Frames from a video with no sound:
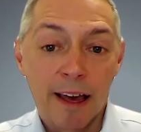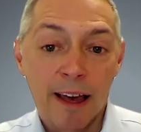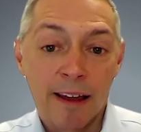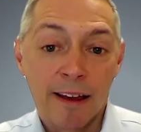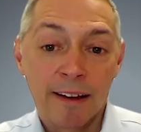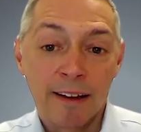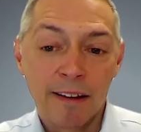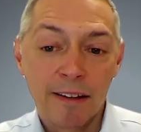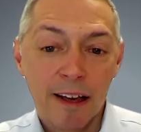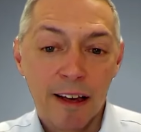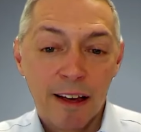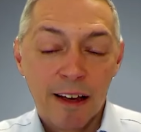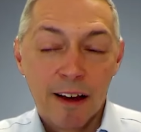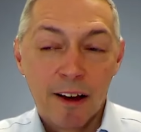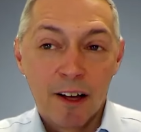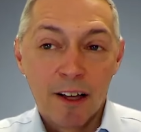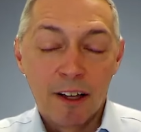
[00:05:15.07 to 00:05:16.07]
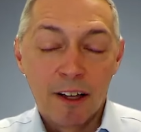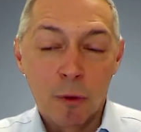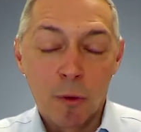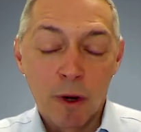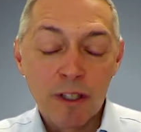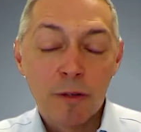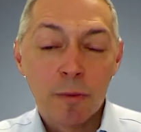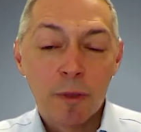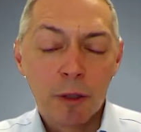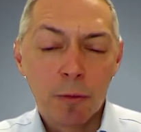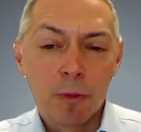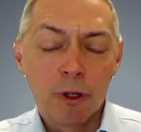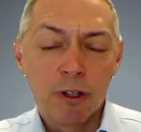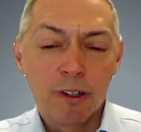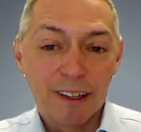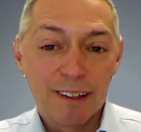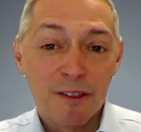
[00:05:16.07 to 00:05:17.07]
And you know, once
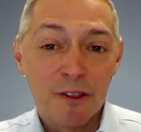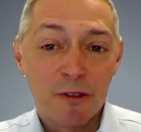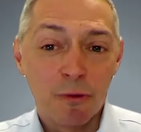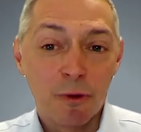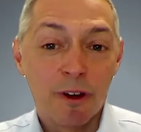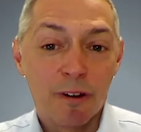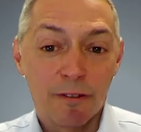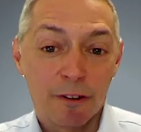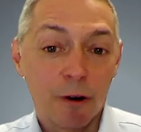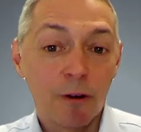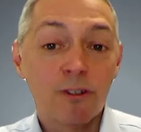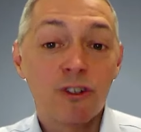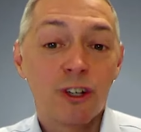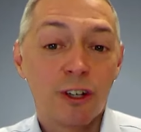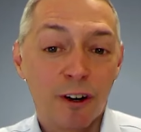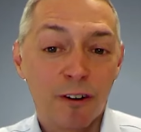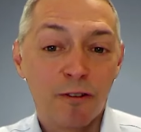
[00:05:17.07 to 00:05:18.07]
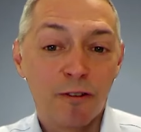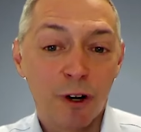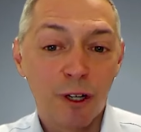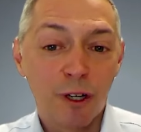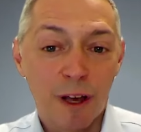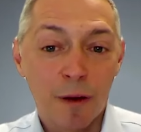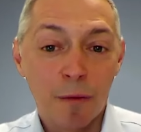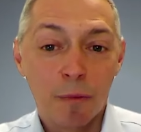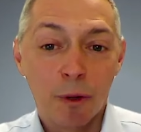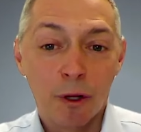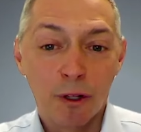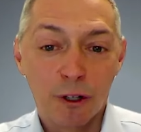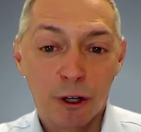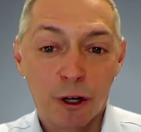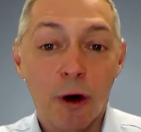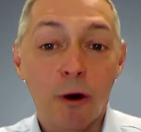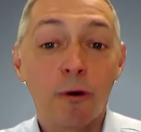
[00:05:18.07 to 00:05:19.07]
people through their first year, for
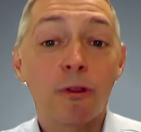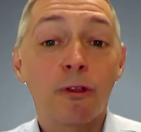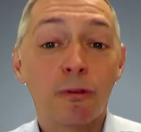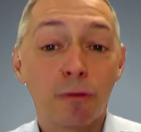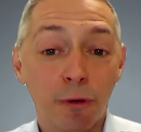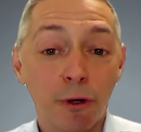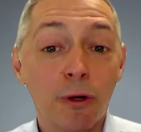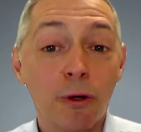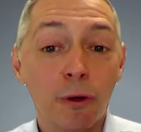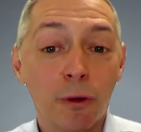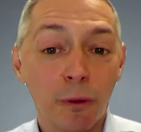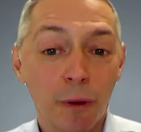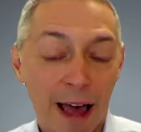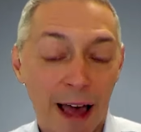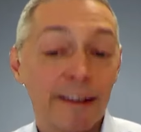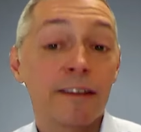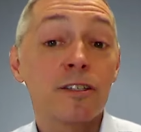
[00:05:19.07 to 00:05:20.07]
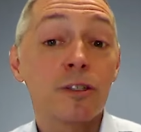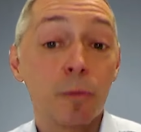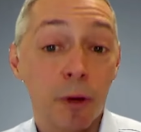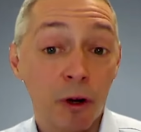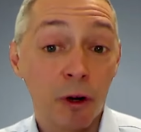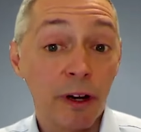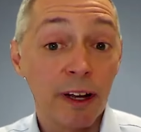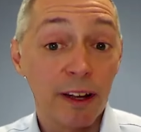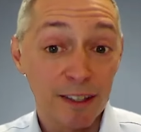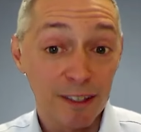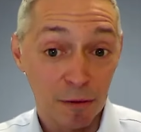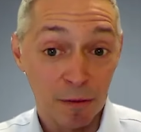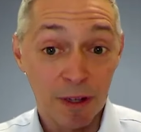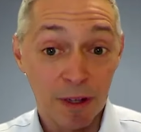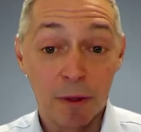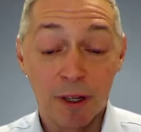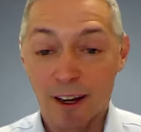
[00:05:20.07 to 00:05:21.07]
example, go through an experience
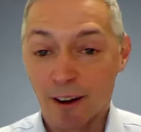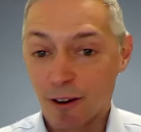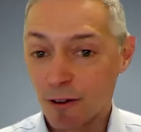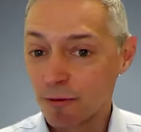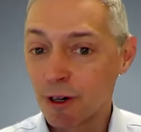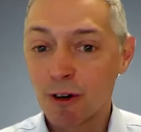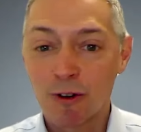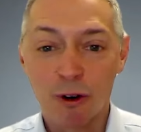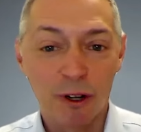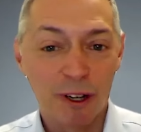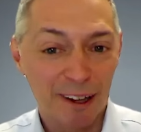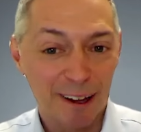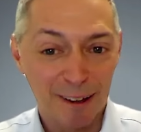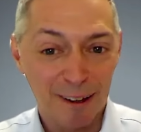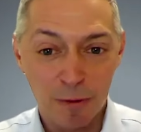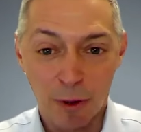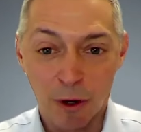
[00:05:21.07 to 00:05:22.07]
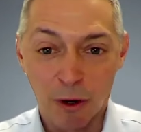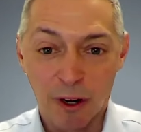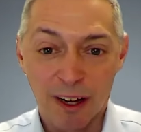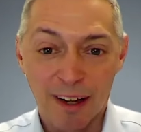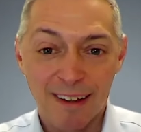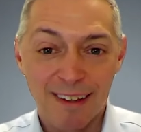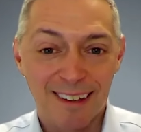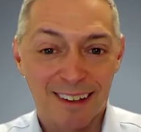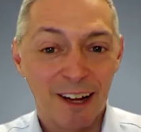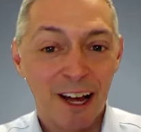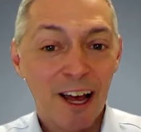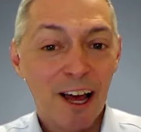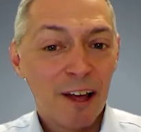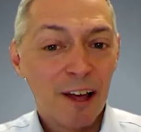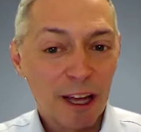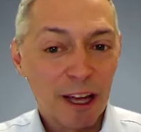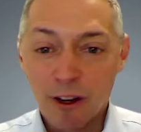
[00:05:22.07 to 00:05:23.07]
and maybe a recruiting experience
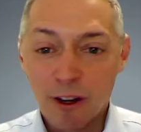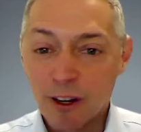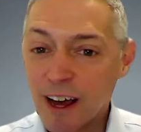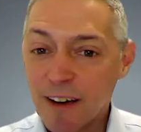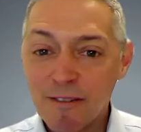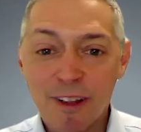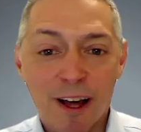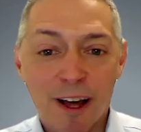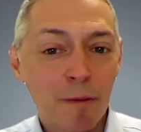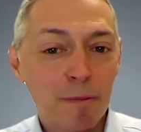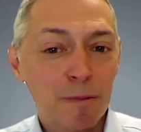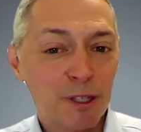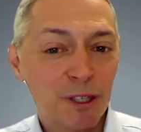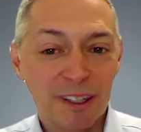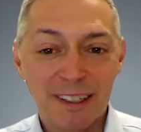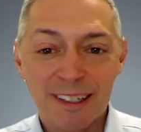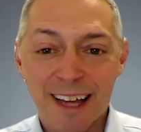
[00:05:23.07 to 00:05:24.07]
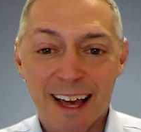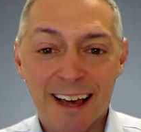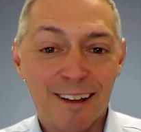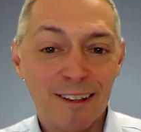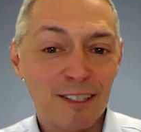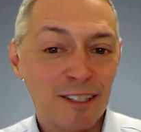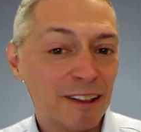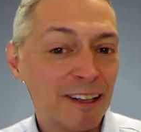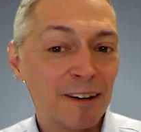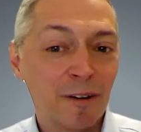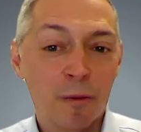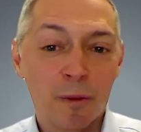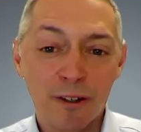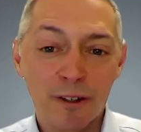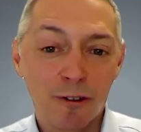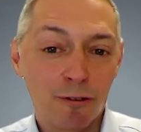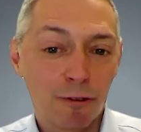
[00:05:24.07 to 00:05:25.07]
that could have the ups and the downs and then a
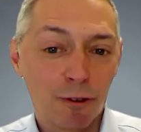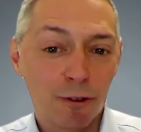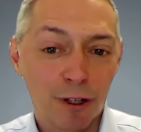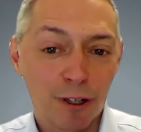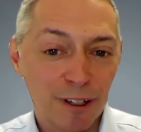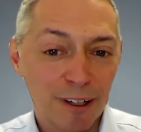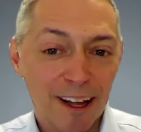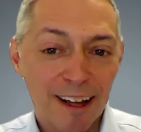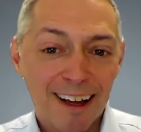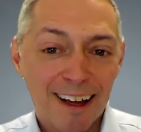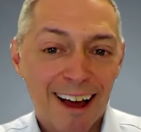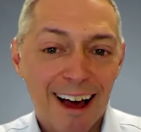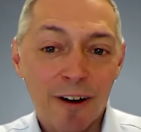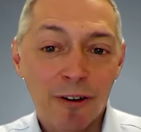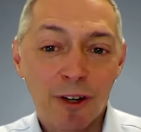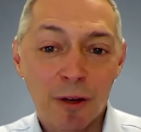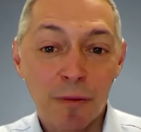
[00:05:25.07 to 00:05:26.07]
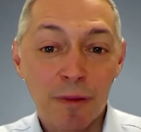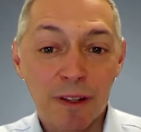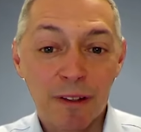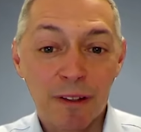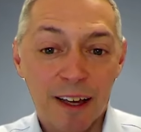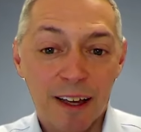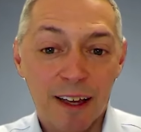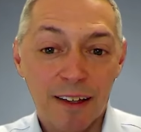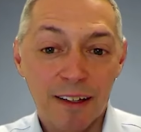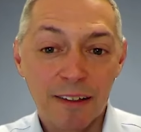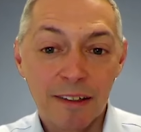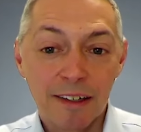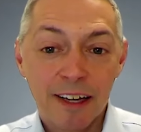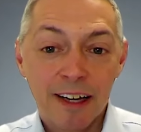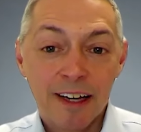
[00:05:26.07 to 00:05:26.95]
wonderful outcome in the end,